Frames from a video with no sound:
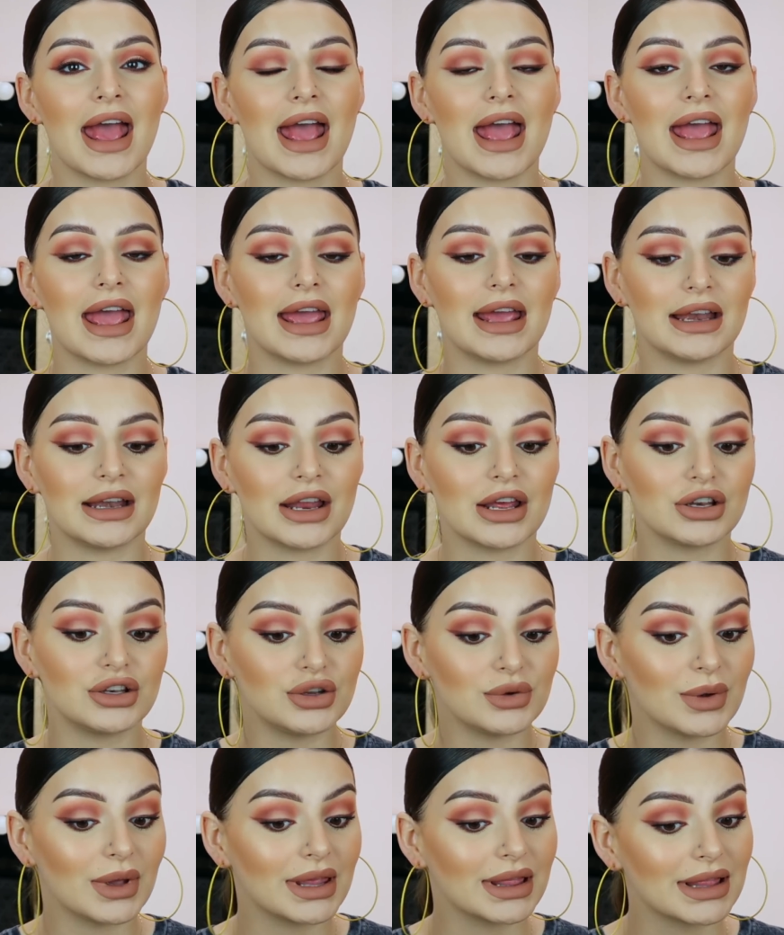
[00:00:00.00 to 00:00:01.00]
and
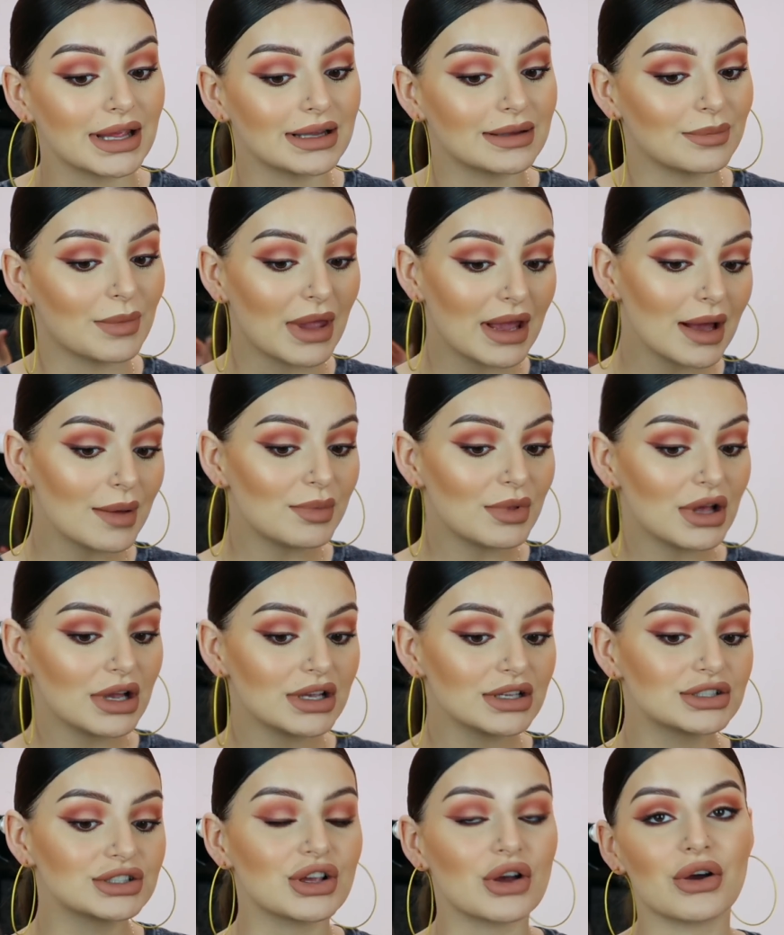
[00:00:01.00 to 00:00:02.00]
doing this makeup
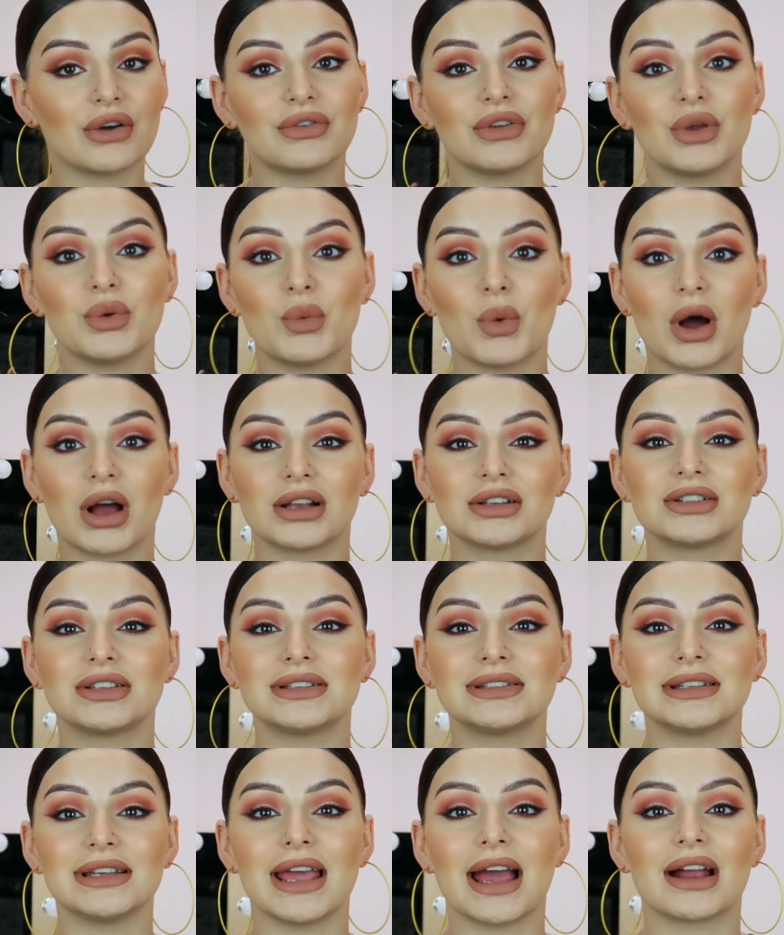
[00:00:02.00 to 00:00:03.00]
look, so if you want
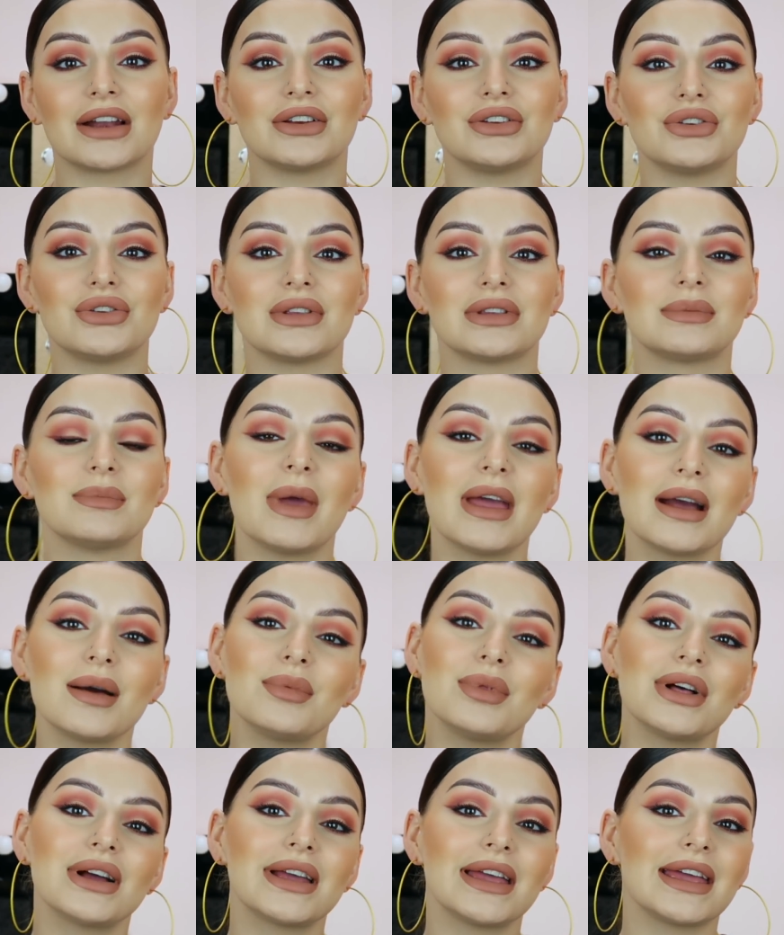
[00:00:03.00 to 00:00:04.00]
to see how to do this
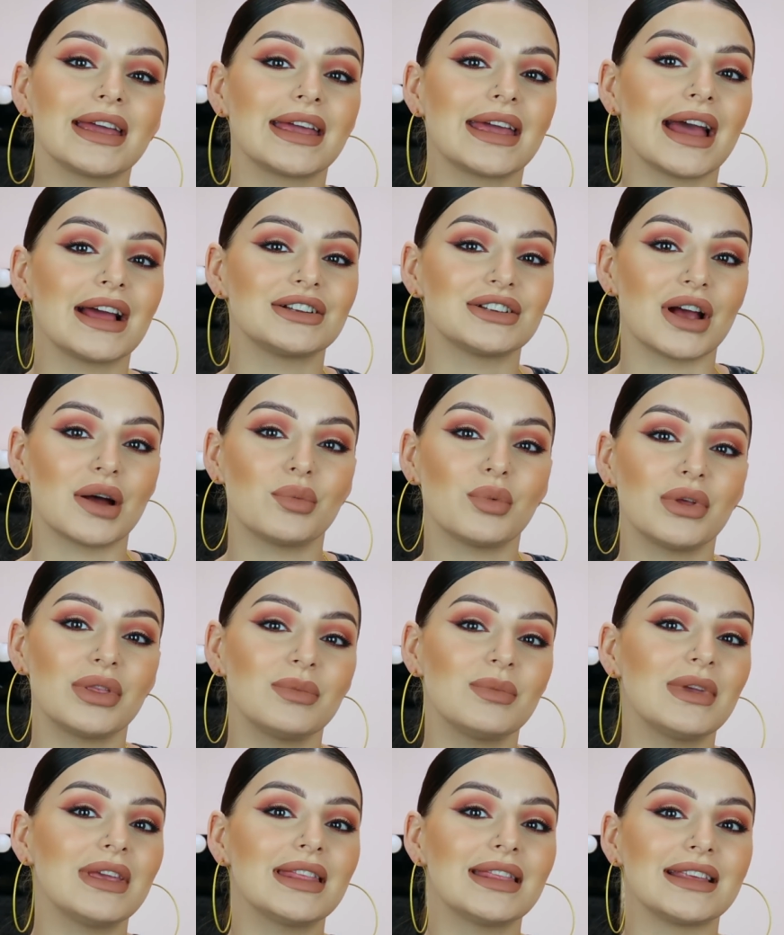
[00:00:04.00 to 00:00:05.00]
makeup look and catch up
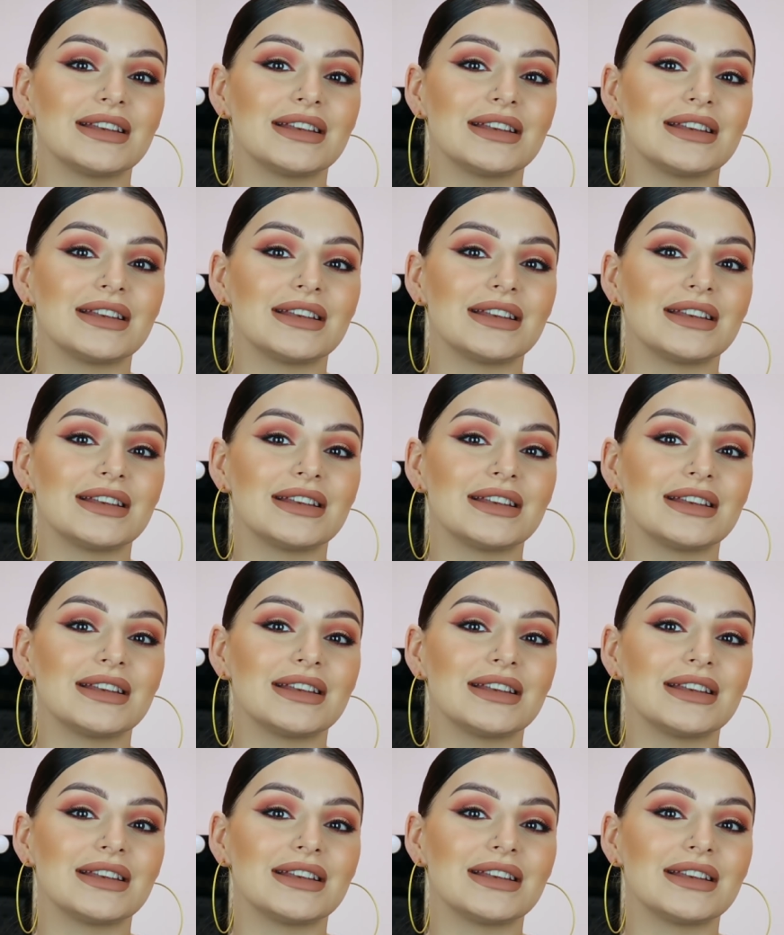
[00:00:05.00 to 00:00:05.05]
with me,